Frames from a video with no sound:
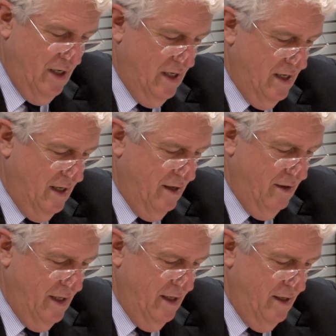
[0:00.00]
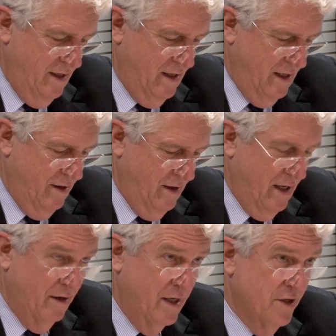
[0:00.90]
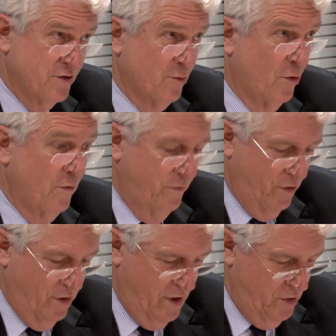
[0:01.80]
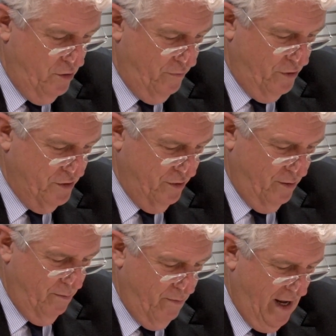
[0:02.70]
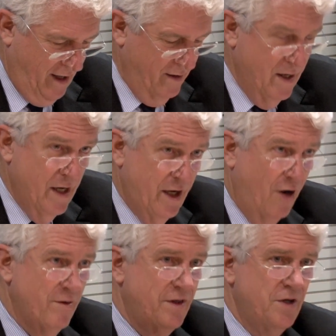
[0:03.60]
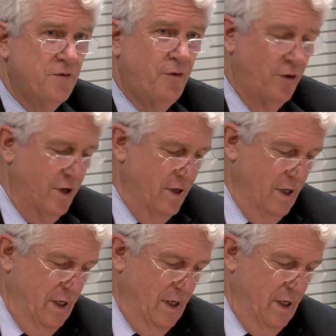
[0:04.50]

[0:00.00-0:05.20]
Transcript: and here's a role for universal bank. Now with these 4